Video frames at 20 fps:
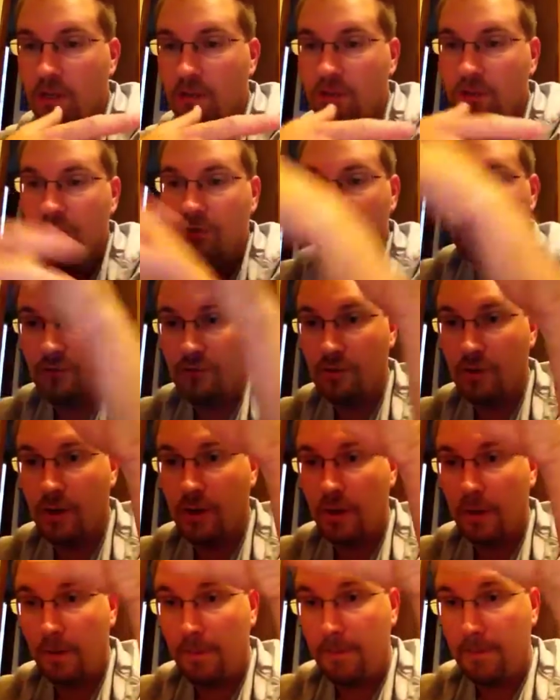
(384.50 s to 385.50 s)
to
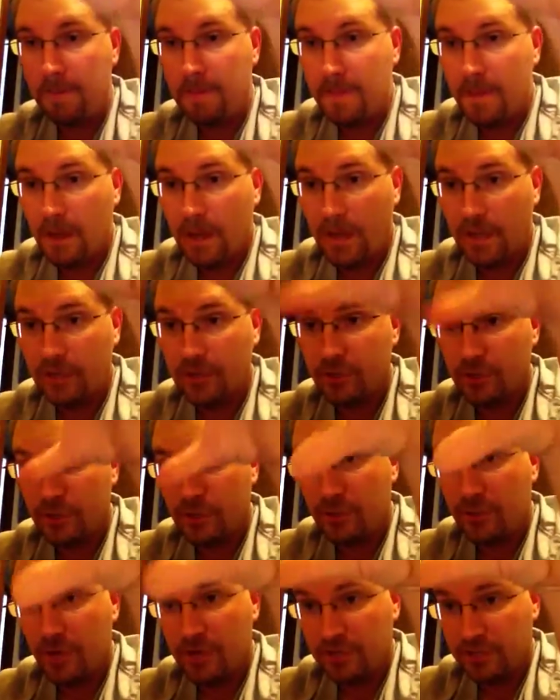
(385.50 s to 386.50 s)
um, exert a
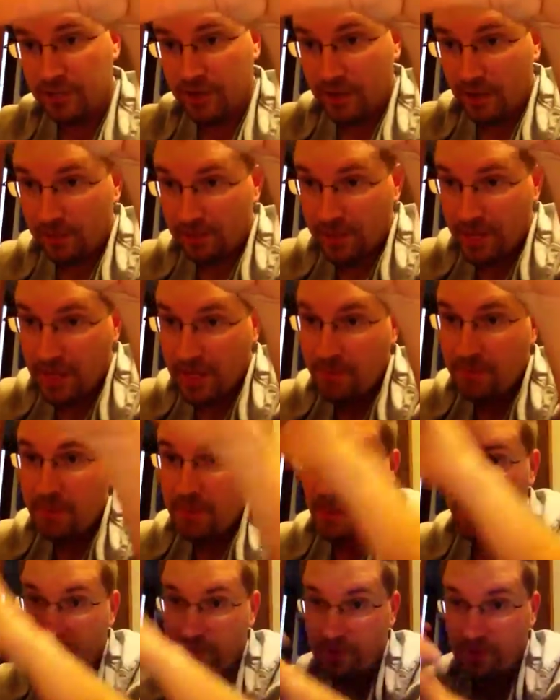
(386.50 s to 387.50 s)
pressure to help keep
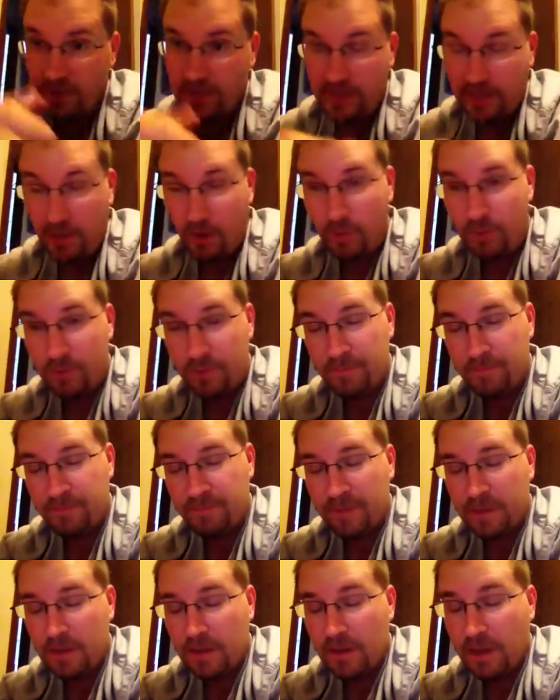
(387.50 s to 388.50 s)
the alveoli open,
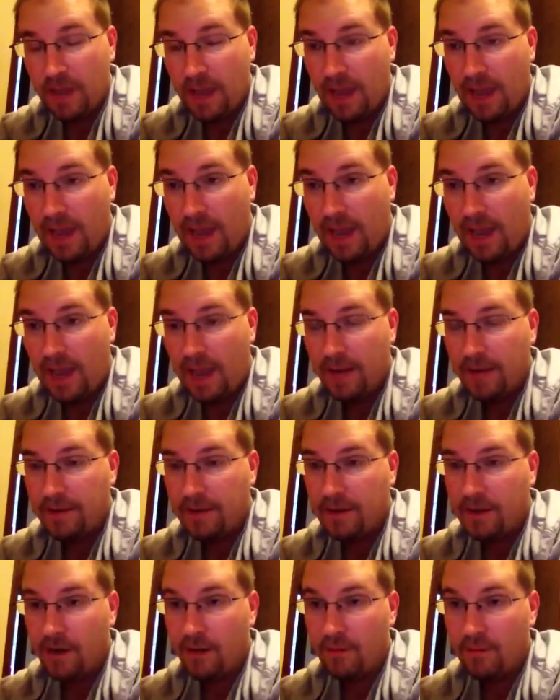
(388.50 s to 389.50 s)
and
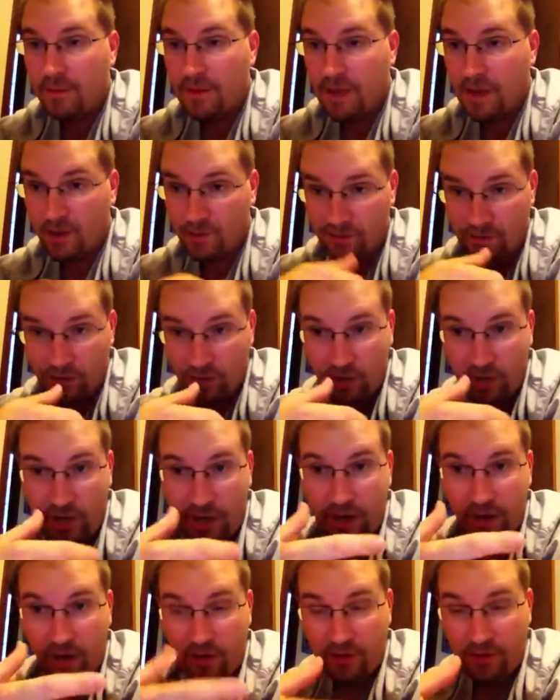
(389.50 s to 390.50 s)
um, the
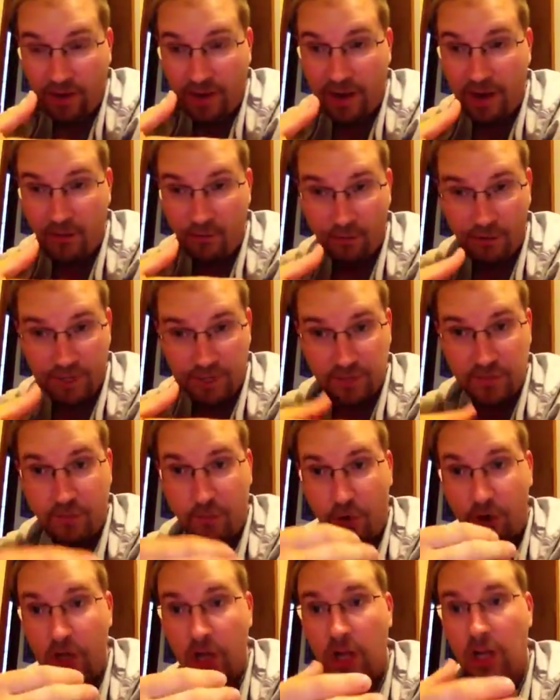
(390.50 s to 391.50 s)
alveoli are then at risk
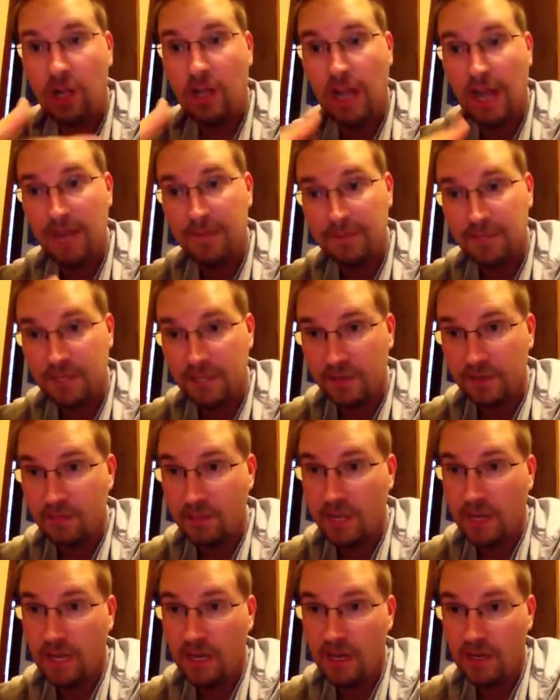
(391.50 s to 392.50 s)
for collapsing
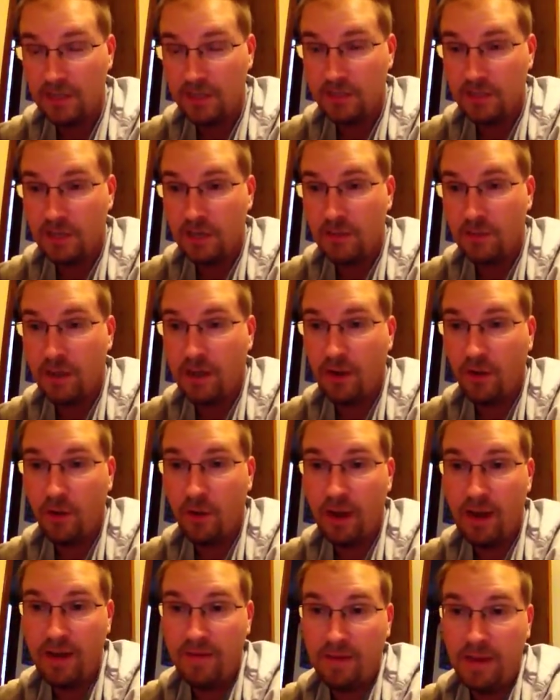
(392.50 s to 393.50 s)
because um, I
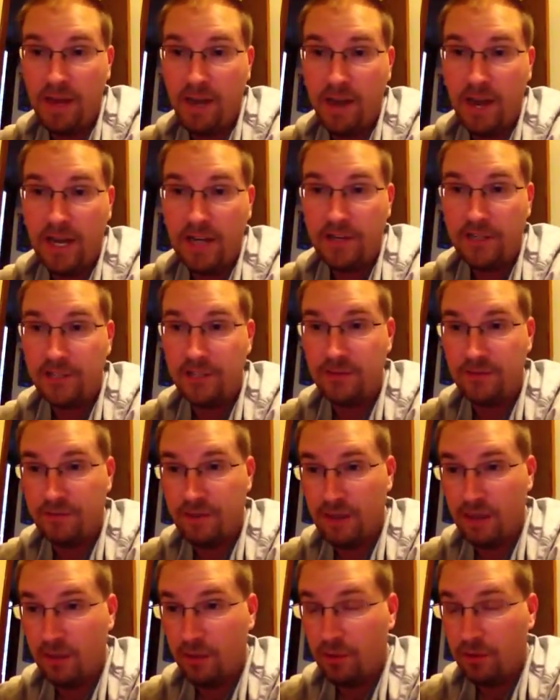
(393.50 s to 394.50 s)
don't have that nitrogen
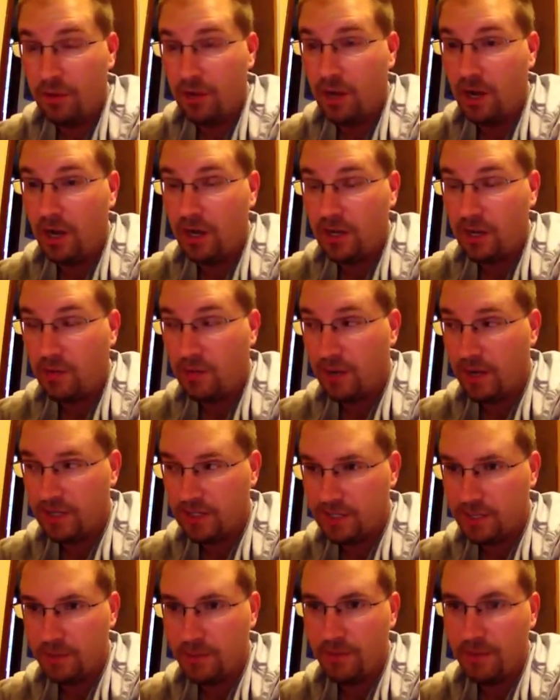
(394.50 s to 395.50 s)
available to occupy
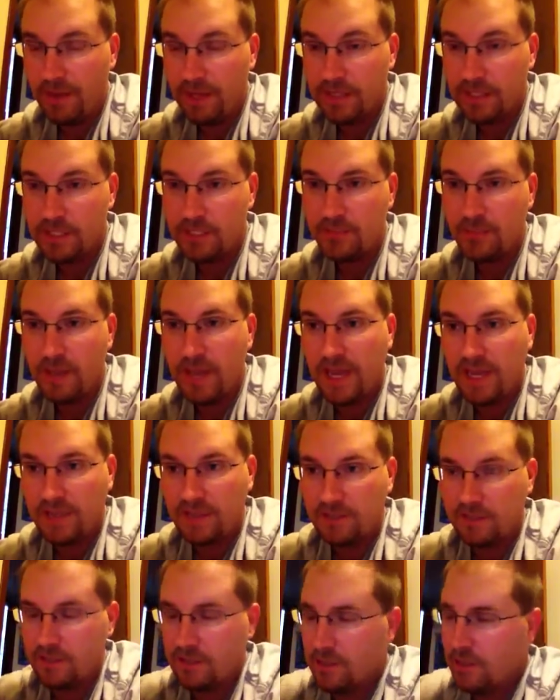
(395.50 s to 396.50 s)
some of that
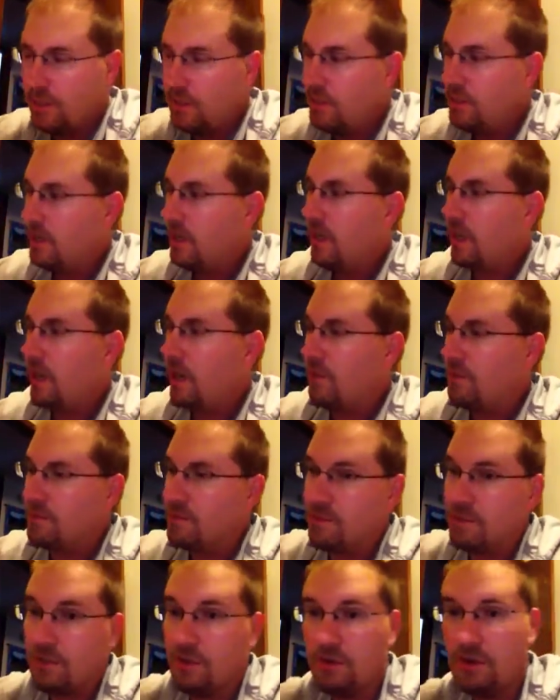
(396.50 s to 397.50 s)
space. Um,
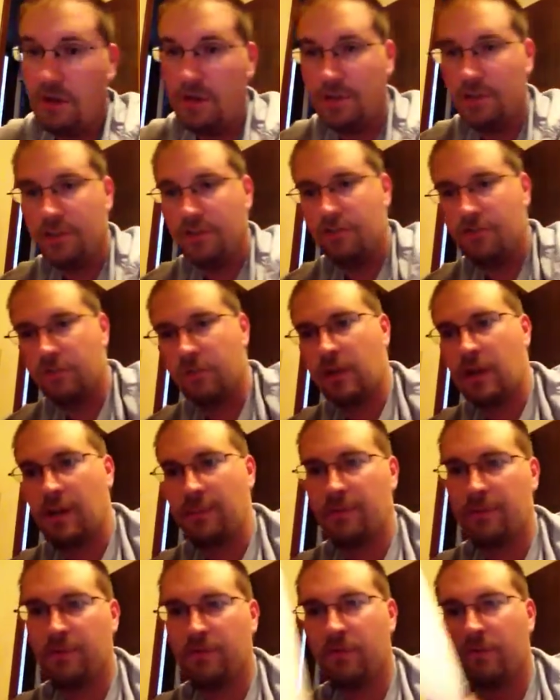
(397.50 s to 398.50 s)
so I just drew a
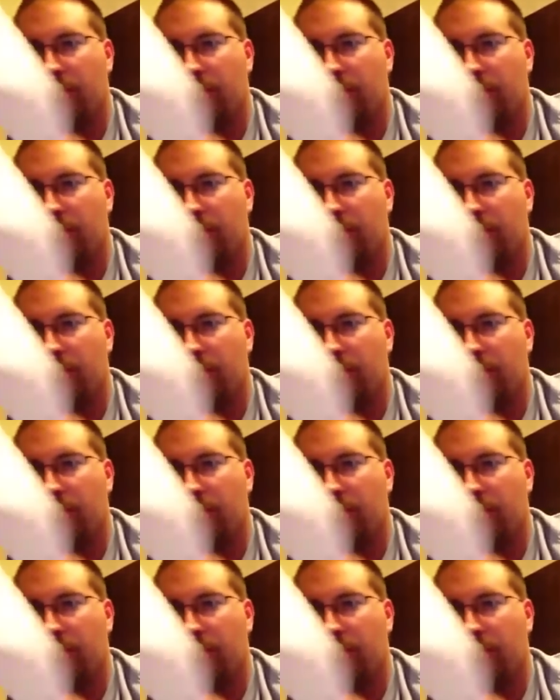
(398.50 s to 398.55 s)
couple of